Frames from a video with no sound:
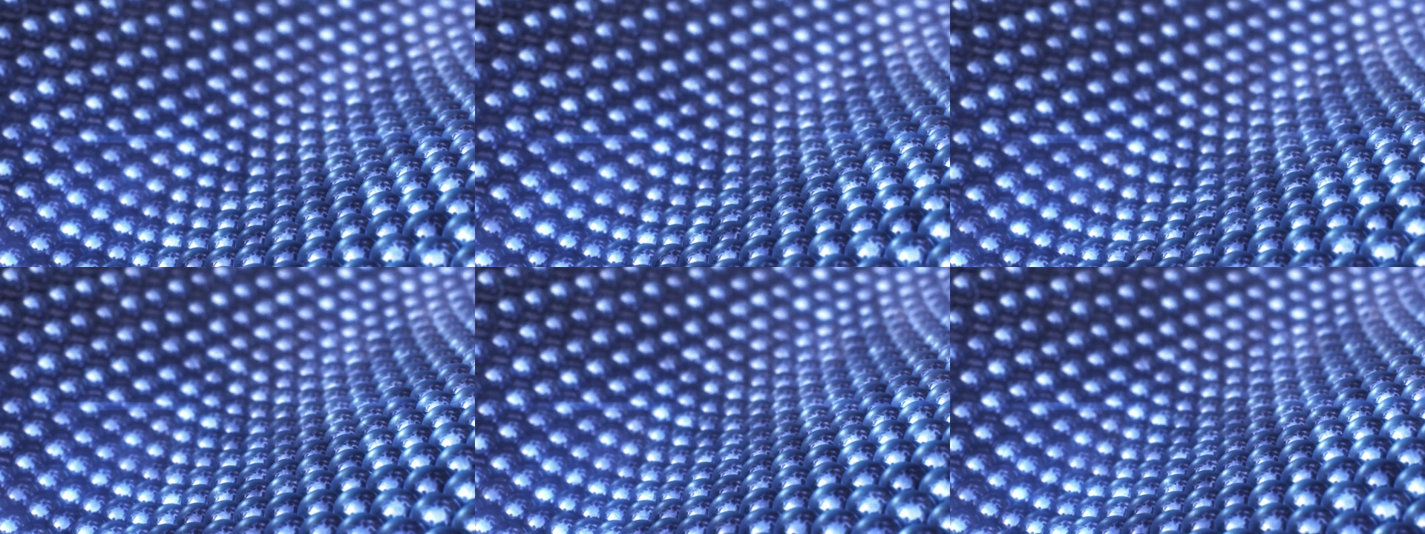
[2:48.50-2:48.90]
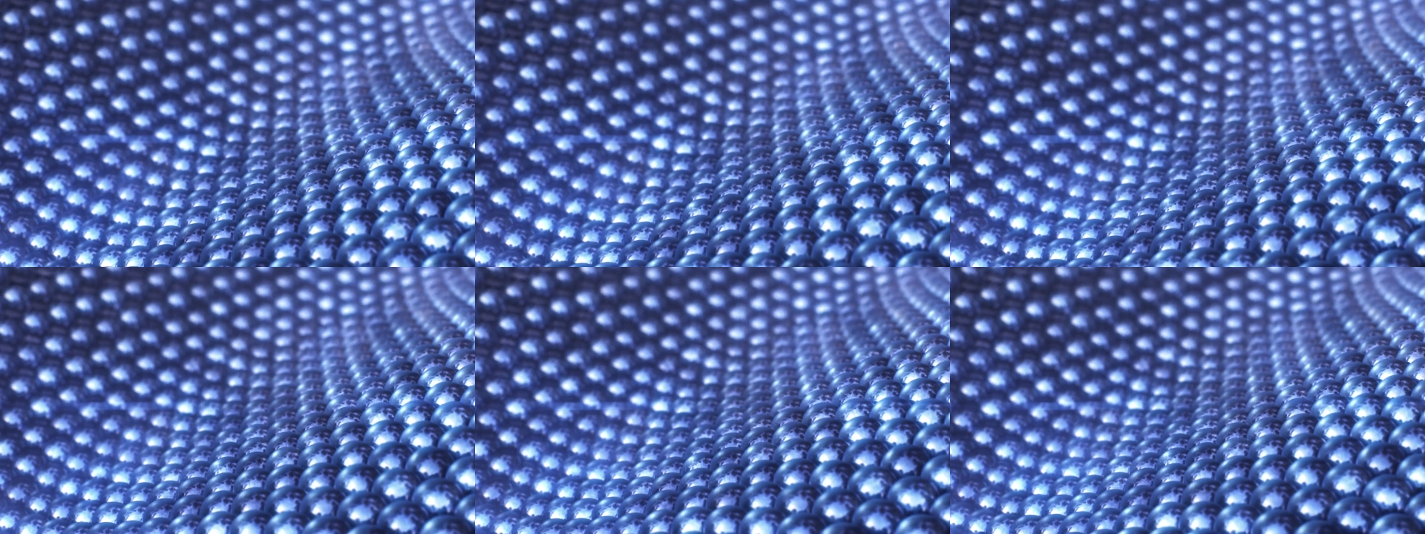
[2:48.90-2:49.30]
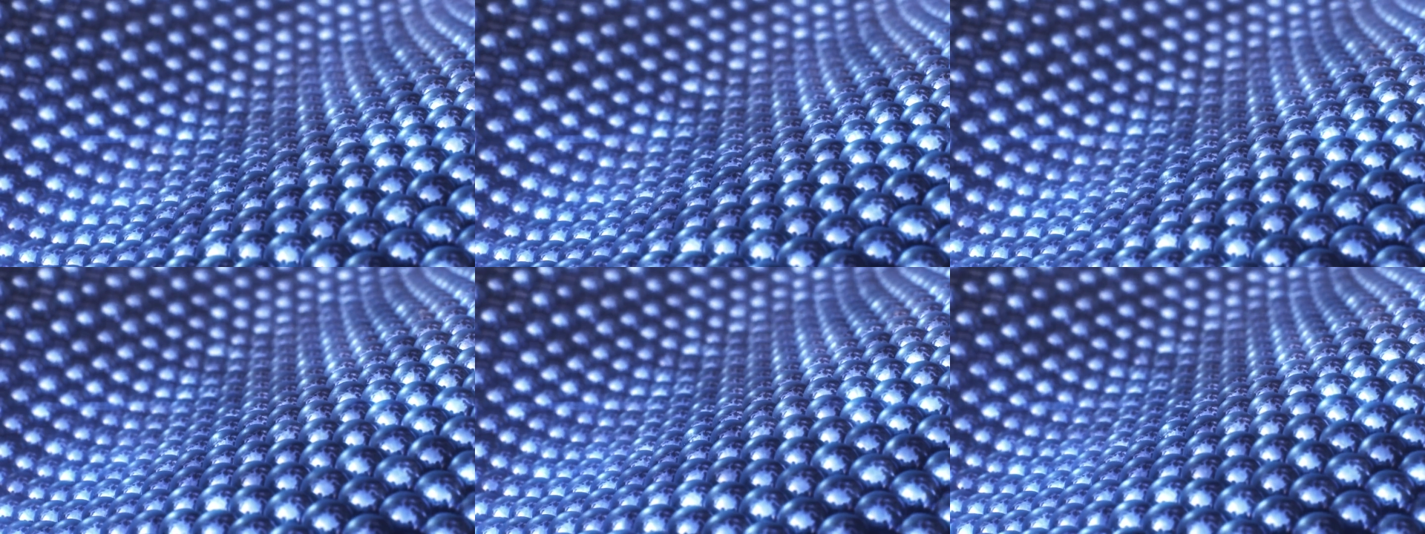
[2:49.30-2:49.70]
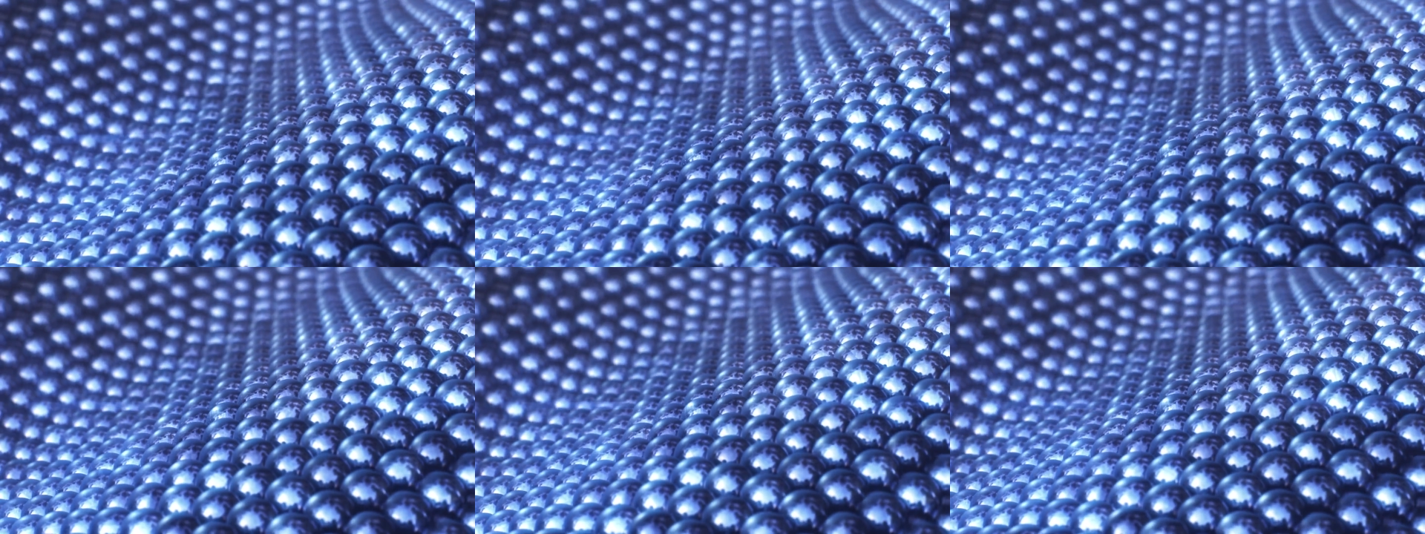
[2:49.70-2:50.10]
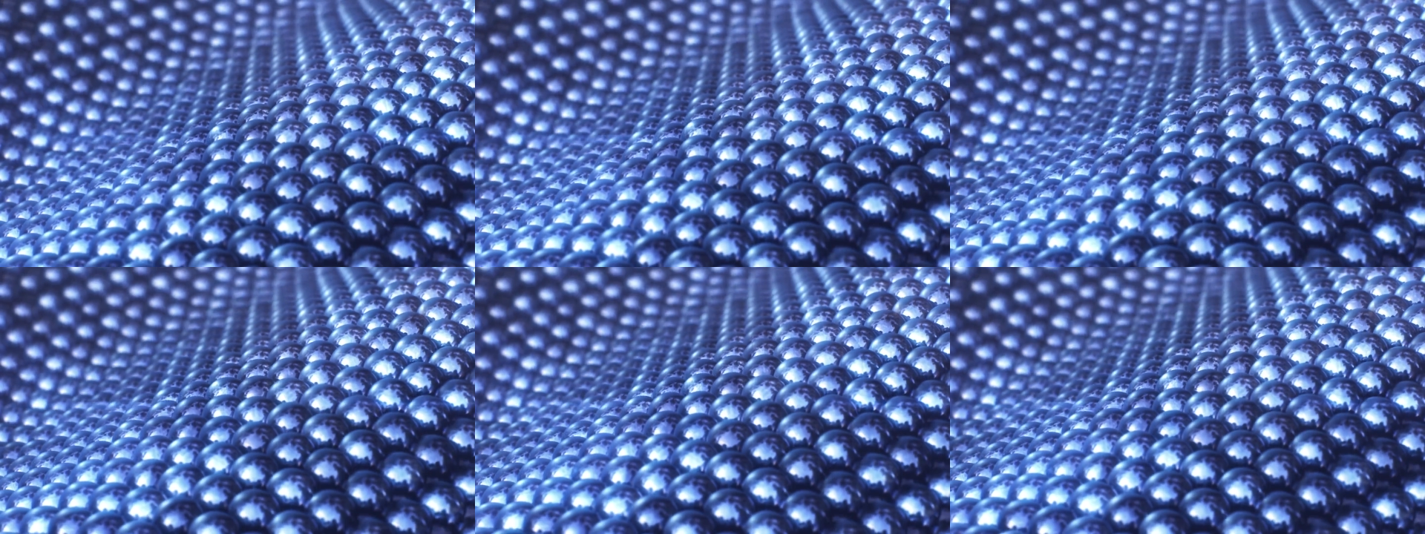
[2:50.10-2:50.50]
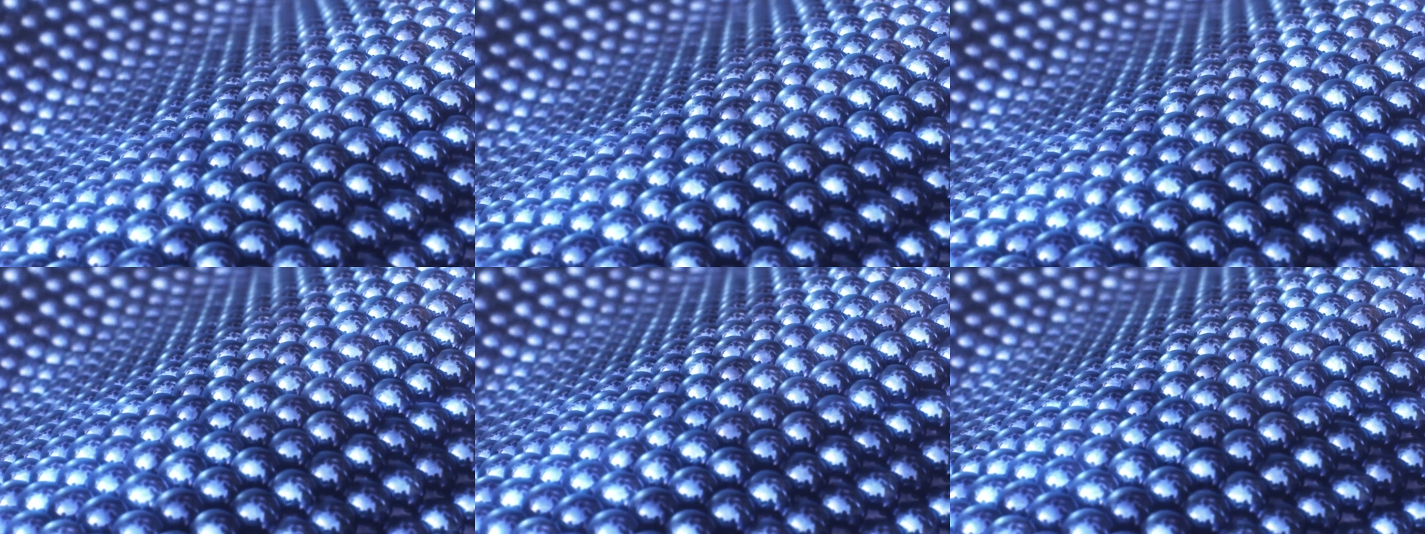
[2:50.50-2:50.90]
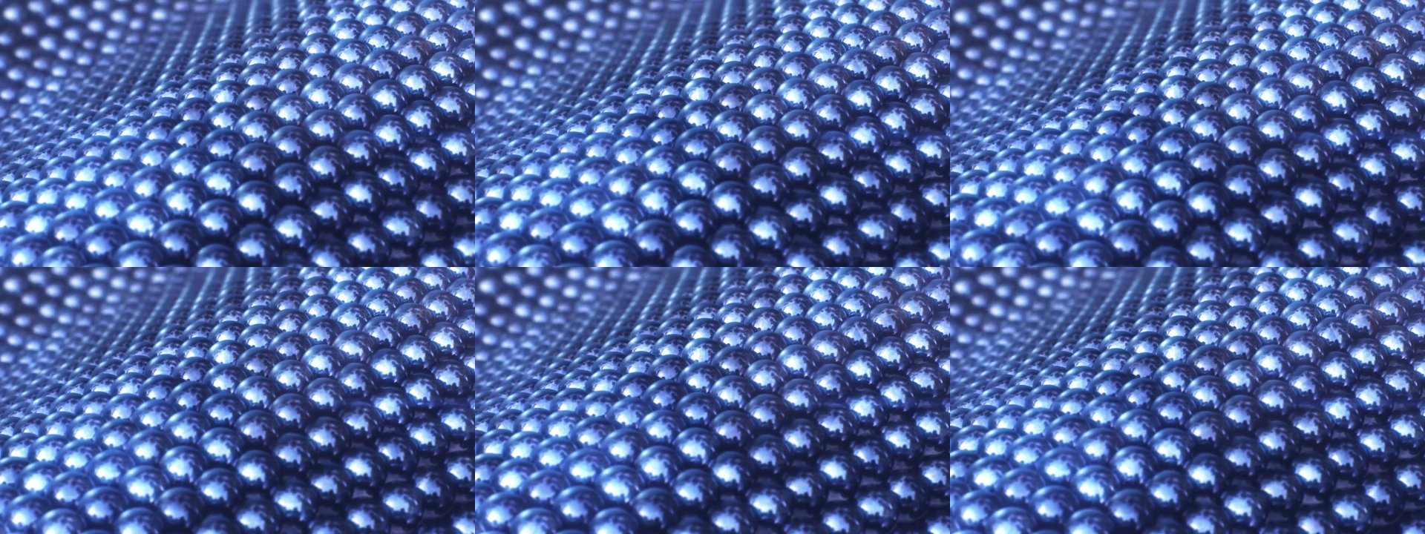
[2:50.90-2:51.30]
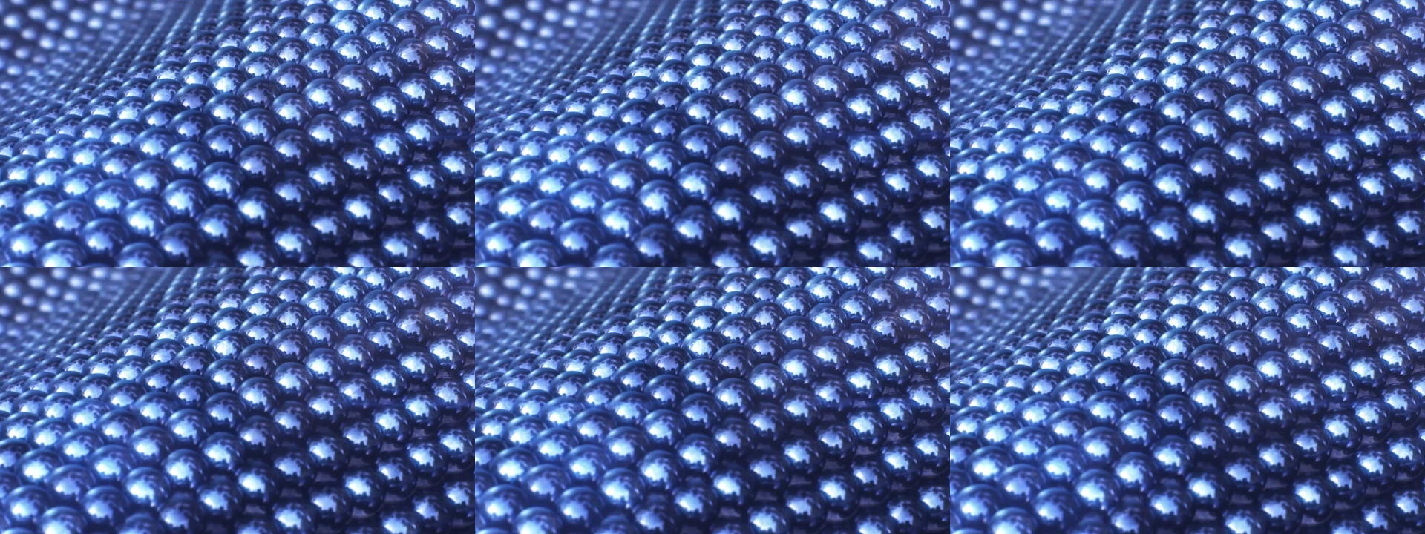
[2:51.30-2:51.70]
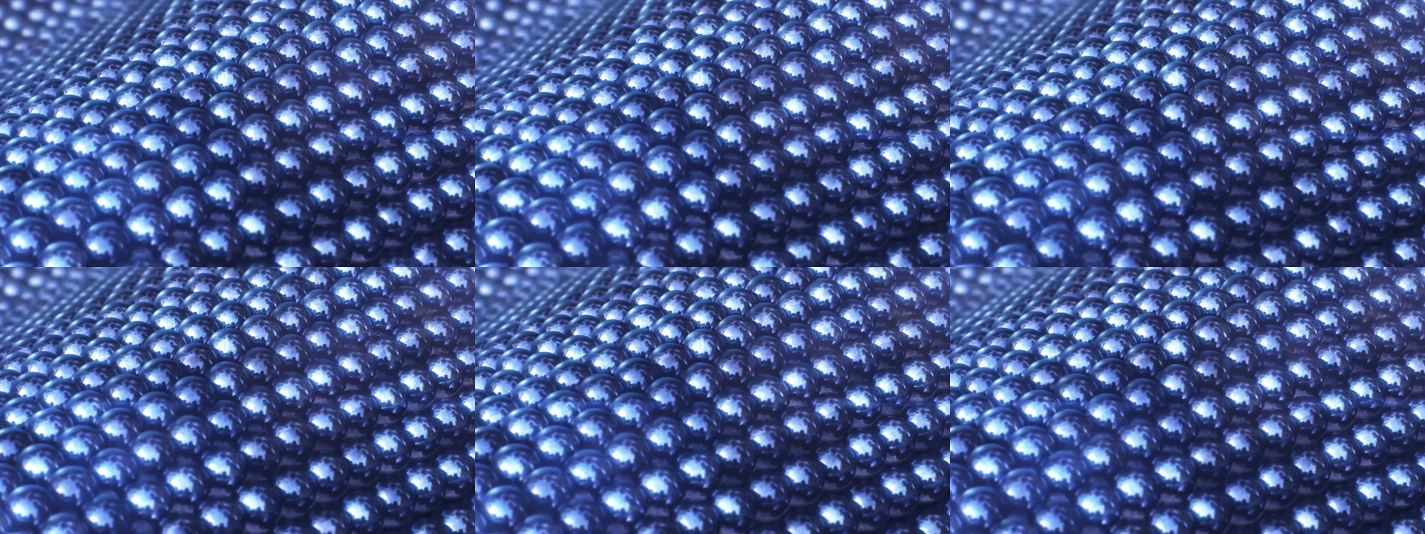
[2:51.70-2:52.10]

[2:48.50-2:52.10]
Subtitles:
(no speaker visible)